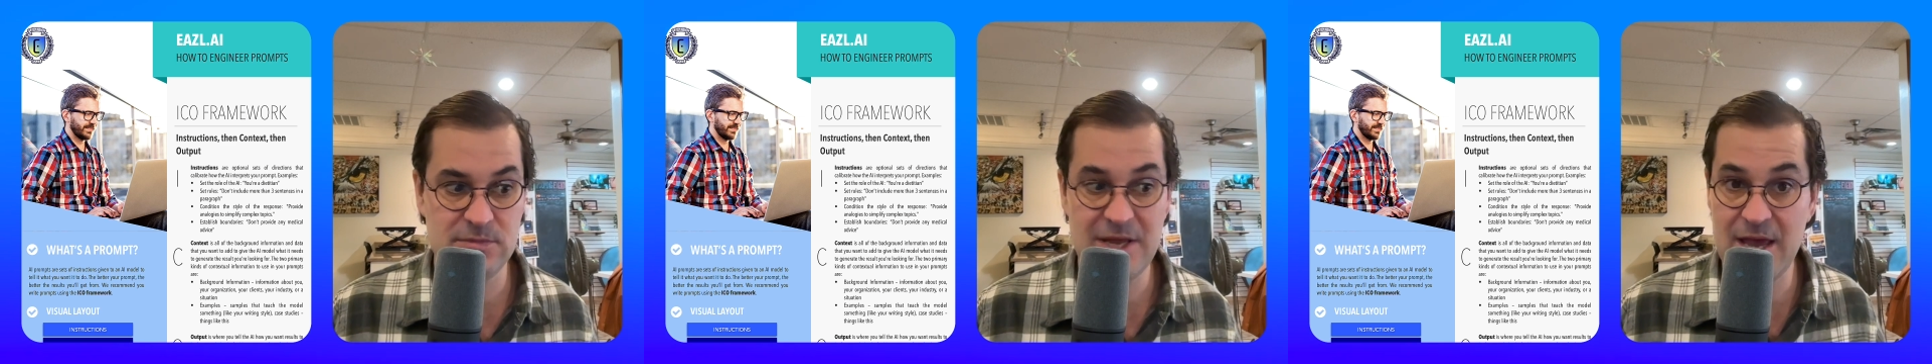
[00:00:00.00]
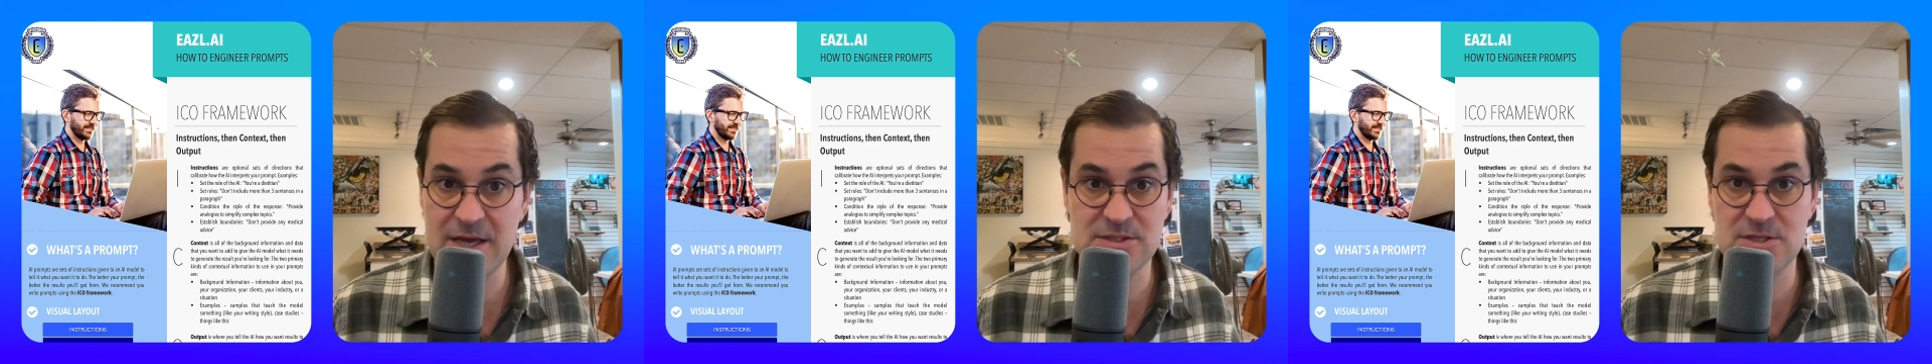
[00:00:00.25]

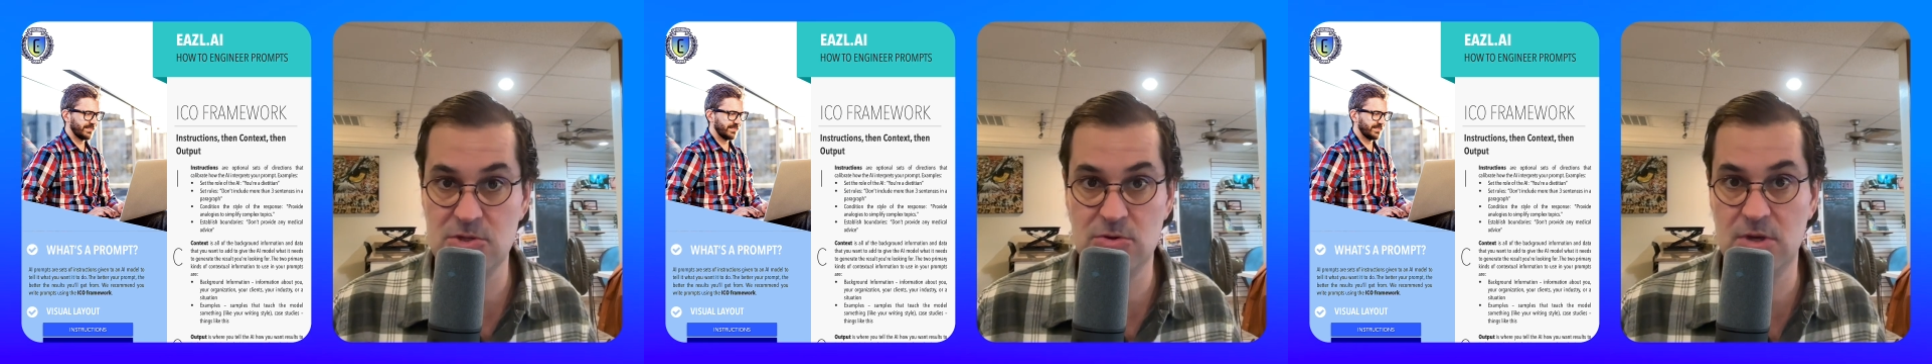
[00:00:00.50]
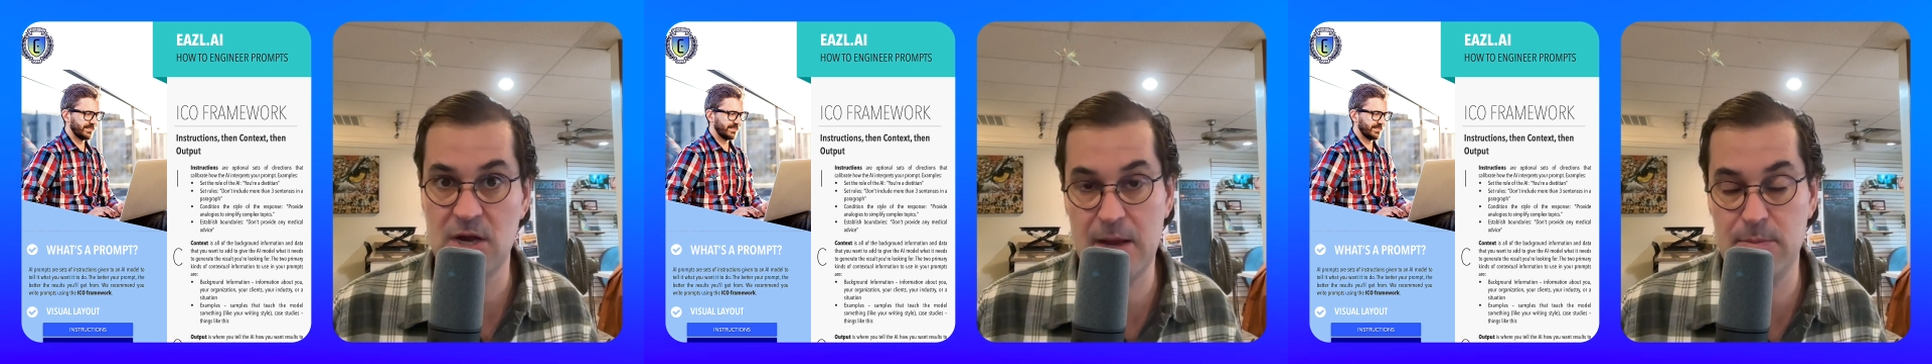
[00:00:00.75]
text that you
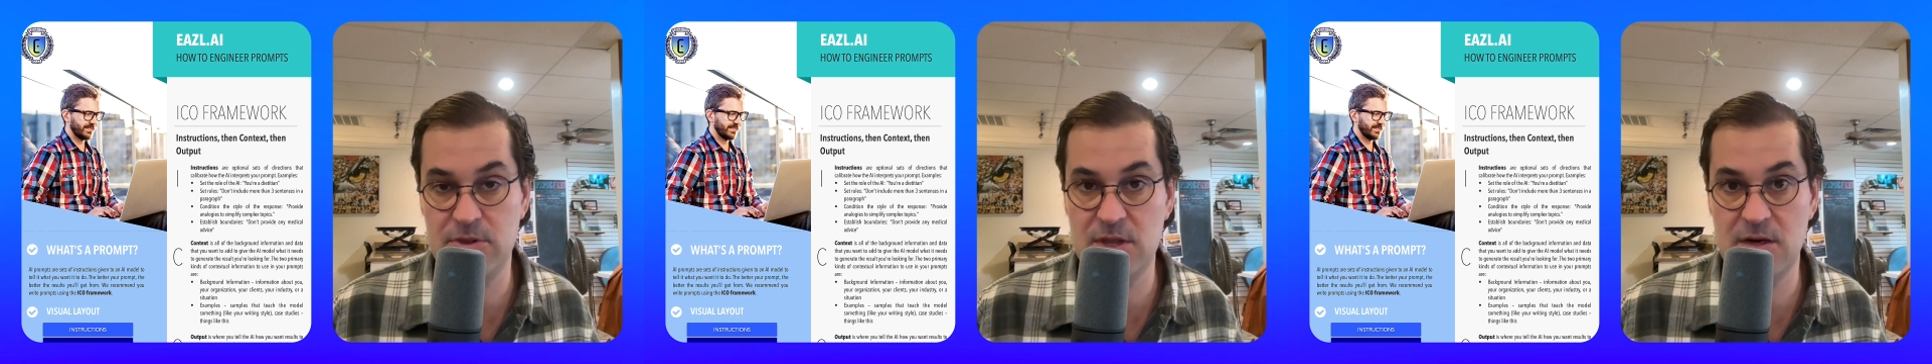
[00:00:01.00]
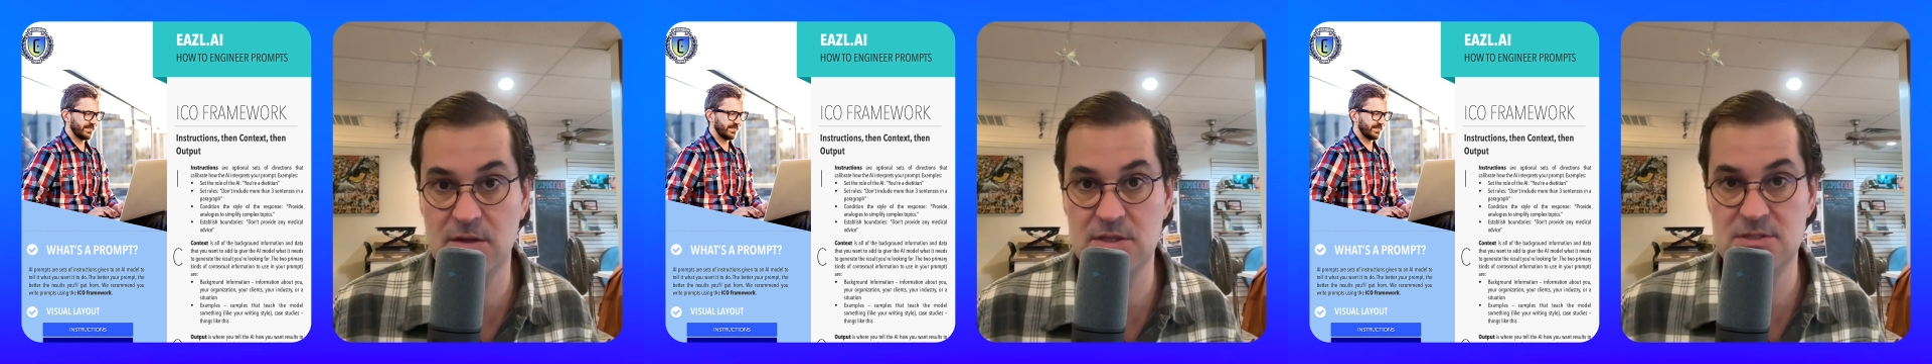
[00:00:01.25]
could
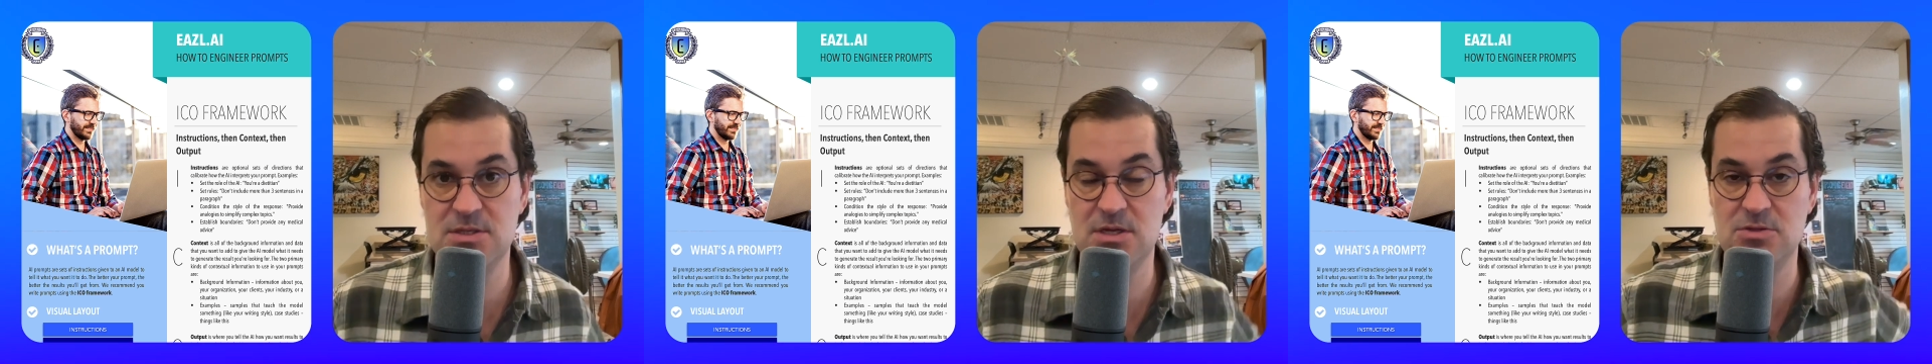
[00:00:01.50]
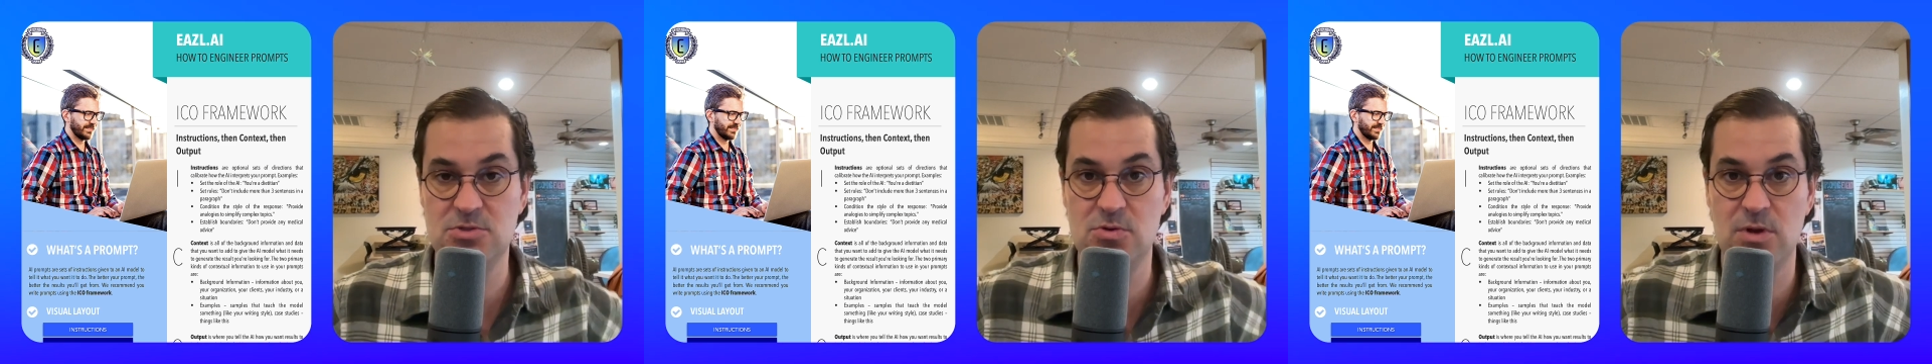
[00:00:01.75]
hypothetically
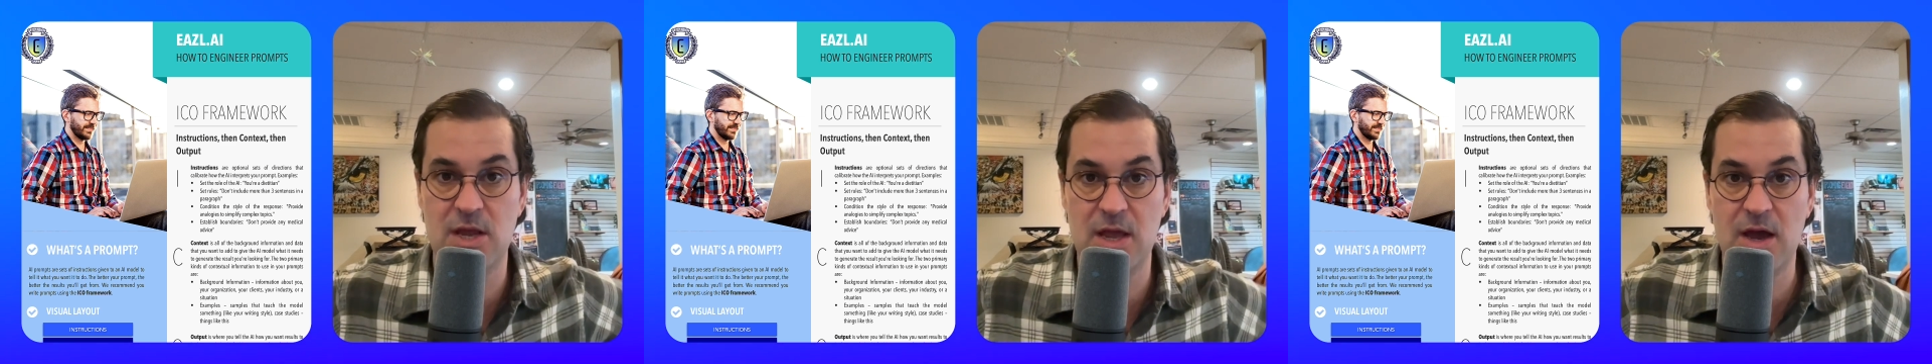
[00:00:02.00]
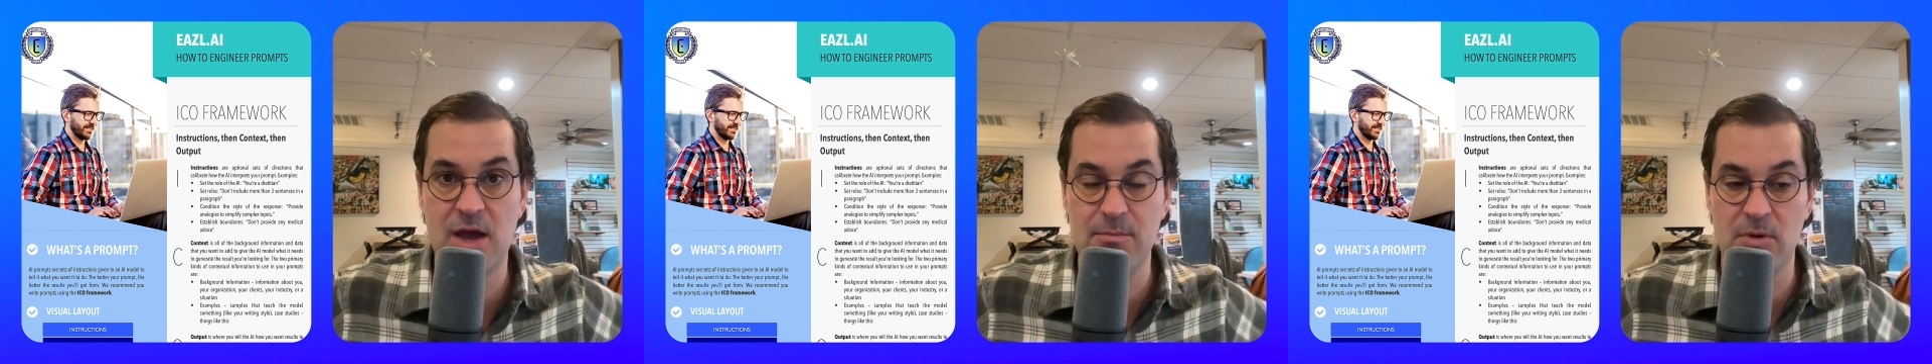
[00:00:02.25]
send to an
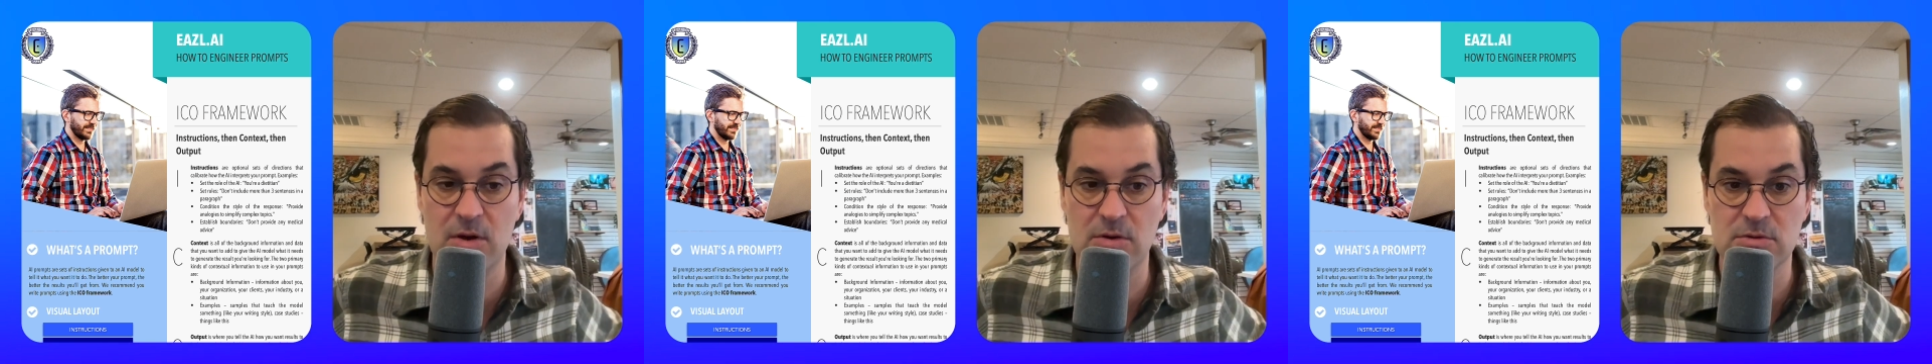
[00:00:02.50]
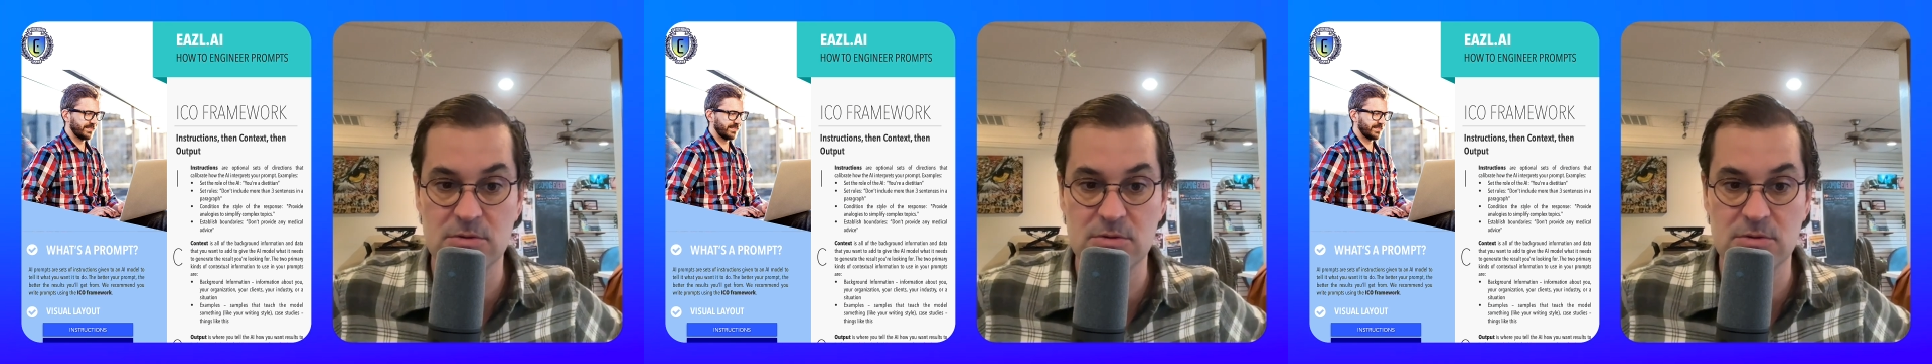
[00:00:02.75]
AI model